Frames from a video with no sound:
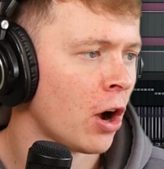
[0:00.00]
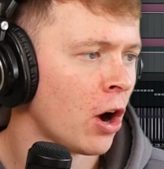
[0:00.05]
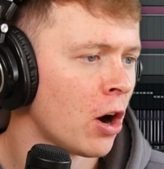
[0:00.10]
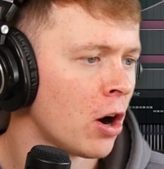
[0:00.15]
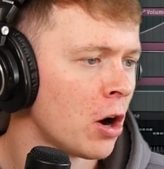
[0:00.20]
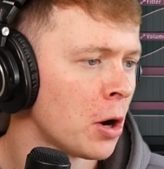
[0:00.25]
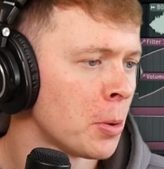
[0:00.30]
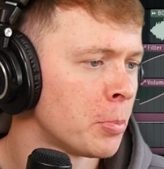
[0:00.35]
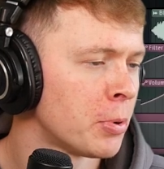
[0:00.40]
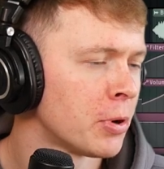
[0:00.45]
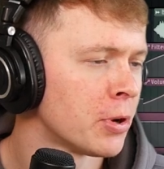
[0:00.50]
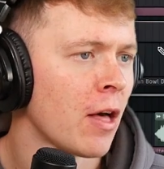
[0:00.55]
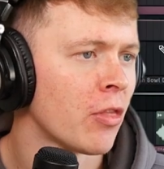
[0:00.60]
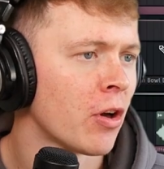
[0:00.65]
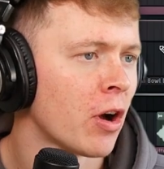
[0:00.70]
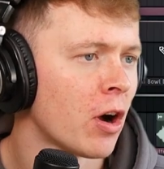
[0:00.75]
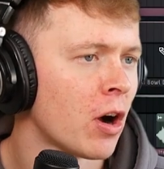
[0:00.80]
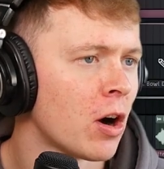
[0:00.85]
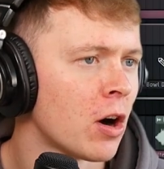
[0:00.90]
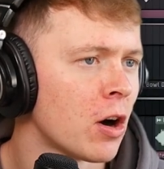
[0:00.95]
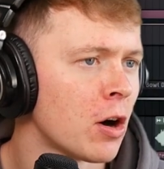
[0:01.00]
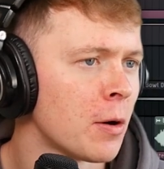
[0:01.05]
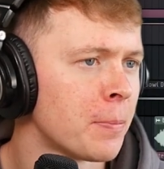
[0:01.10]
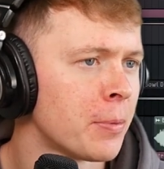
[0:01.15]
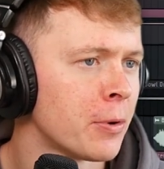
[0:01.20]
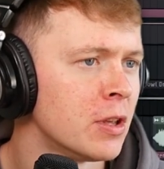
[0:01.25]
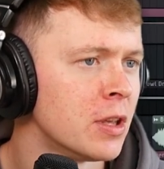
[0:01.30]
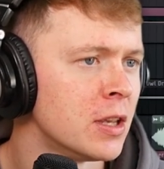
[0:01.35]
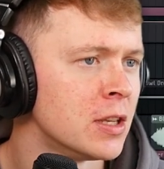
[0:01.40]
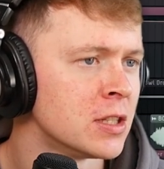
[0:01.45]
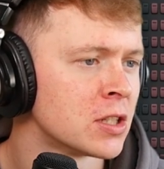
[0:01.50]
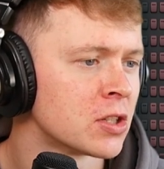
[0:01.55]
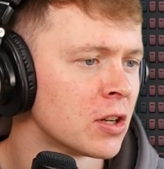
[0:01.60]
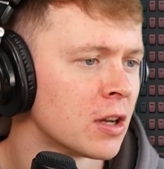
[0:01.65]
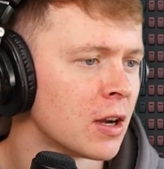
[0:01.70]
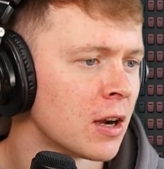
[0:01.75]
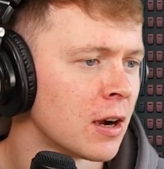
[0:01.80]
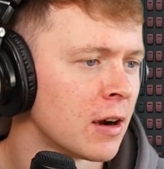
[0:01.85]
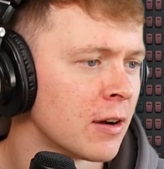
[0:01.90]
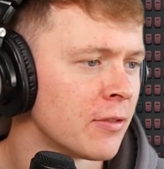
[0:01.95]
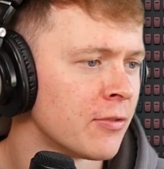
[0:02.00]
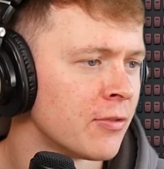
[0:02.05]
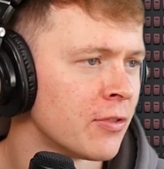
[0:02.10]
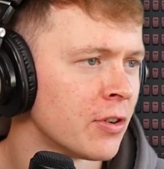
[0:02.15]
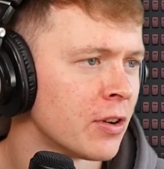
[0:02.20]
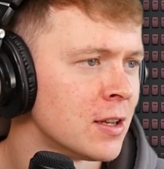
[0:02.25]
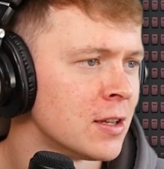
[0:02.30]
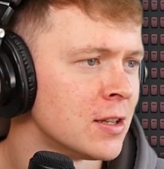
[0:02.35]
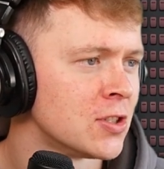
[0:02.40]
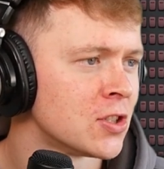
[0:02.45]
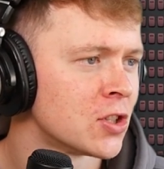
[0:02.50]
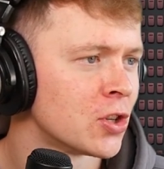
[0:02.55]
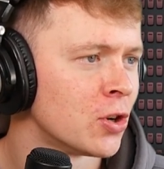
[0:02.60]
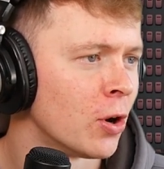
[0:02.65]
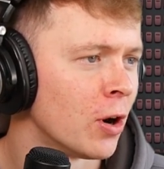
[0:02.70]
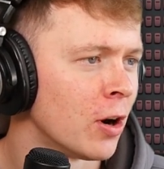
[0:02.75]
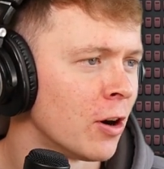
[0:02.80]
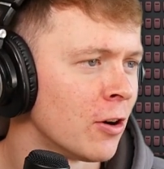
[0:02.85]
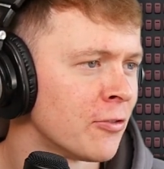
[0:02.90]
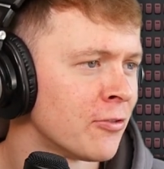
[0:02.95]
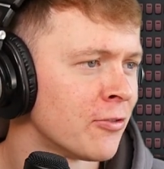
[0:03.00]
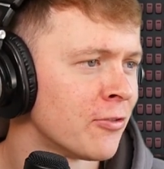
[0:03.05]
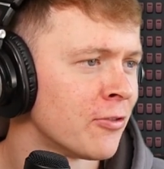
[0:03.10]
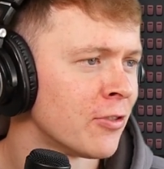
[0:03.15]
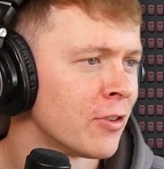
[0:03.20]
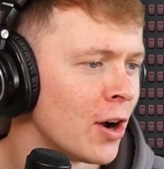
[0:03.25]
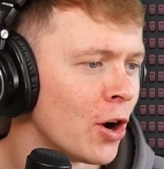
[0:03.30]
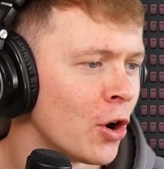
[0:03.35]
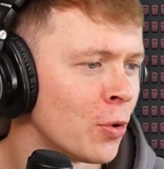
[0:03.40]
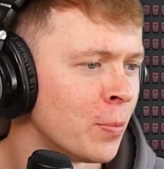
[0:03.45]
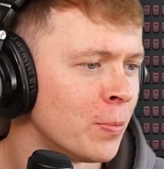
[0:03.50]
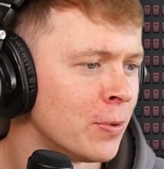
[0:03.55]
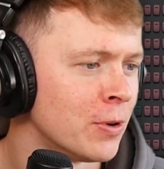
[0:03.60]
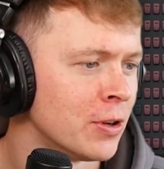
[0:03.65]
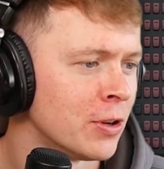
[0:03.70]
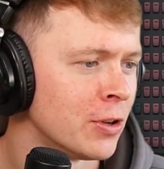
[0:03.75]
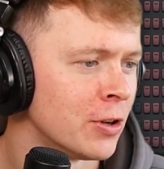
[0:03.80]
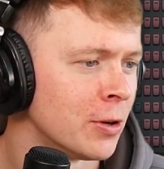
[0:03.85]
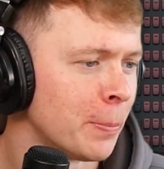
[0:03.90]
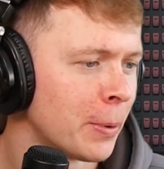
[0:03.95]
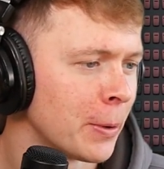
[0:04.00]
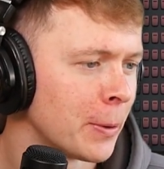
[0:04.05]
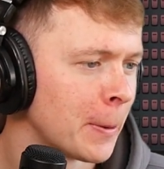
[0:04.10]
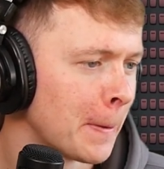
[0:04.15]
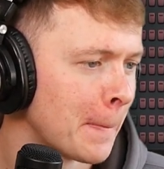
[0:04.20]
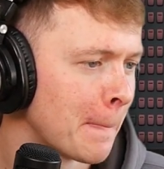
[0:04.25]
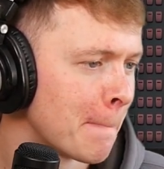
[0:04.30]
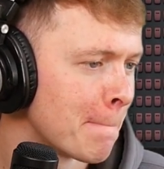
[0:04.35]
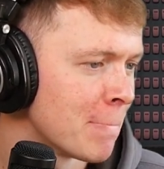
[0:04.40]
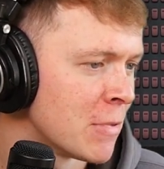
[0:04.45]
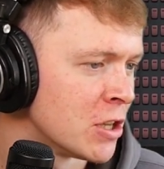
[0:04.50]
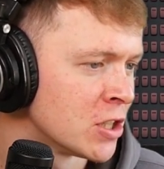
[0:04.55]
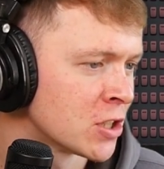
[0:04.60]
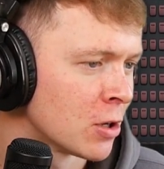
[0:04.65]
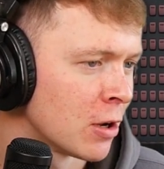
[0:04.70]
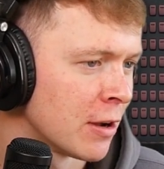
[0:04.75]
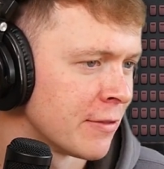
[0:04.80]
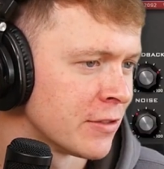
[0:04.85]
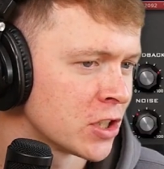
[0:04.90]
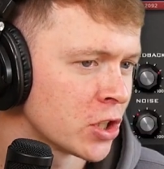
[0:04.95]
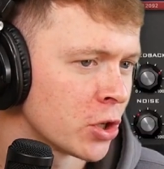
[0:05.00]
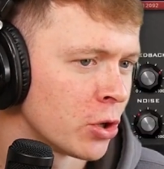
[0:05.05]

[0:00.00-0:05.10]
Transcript: ARP, and the ARP is going to have his cutoff opened up. He's going to have his